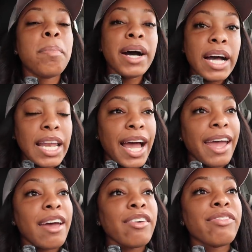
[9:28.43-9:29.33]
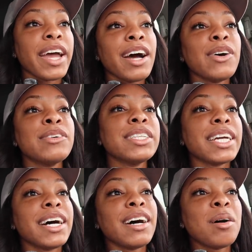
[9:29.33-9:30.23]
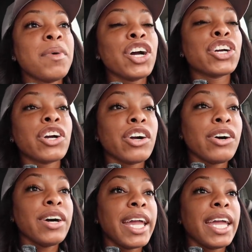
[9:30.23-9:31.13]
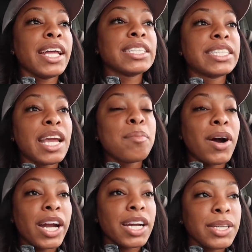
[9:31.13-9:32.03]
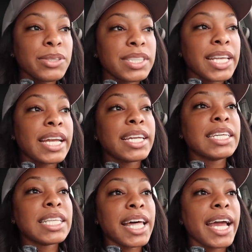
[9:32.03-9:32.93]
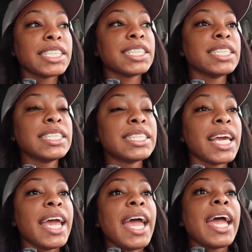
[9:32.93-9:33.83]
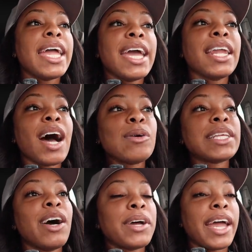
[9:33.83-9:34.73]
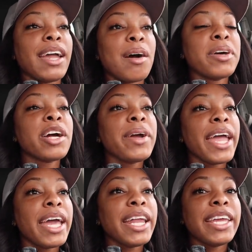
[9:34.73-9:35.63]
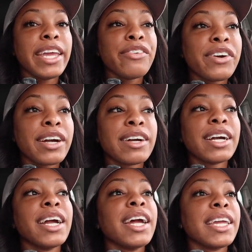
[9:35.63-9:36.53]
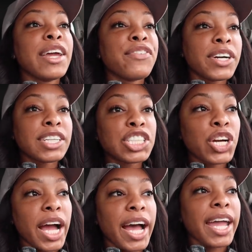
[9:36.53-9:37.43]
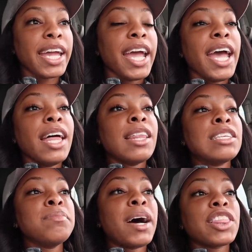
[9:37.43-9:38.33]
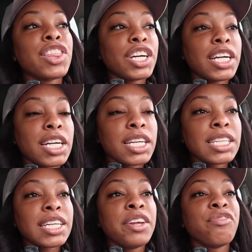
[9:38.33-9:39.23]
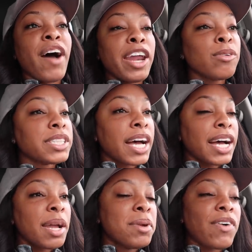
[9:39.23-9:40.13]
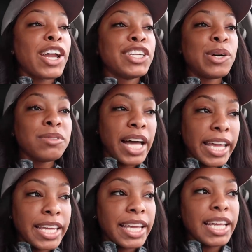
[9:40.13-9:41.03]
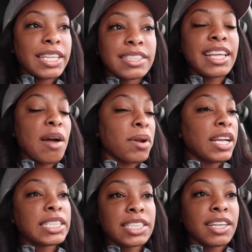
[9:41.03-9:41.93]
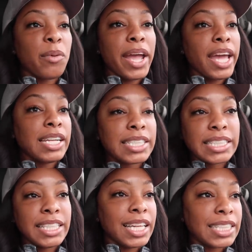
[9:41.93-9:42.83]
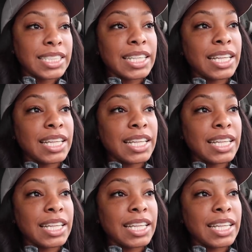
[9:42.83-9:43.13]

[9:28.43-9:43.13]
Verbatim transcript: But I had found um, a girl in San Marcos that does lashes. And I was like, okay, I'm gonna go ahead and give her, give her a try. This will be my third and final time. And if I don't like it, then I'm gonna just go ahead and just nix